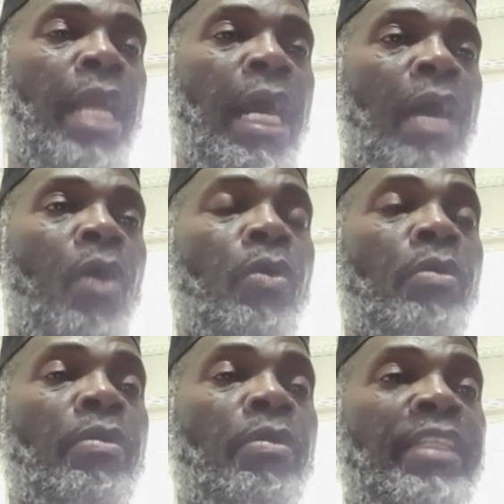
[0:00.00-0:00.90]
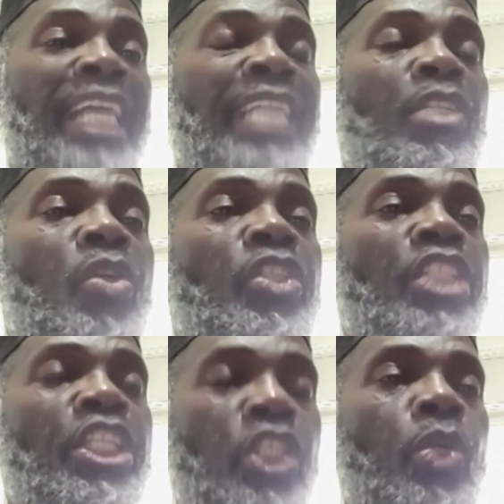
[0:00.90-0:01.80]
Now, that
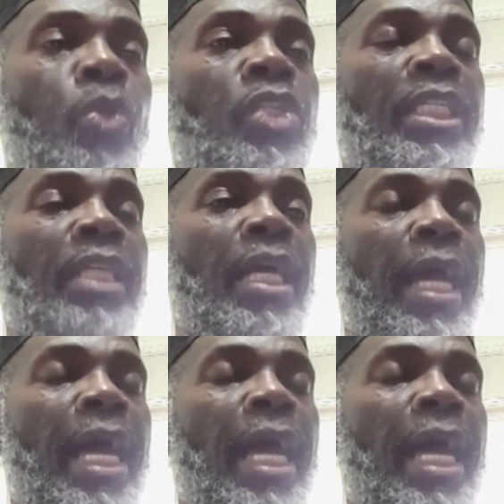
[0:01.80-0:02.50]
constitutes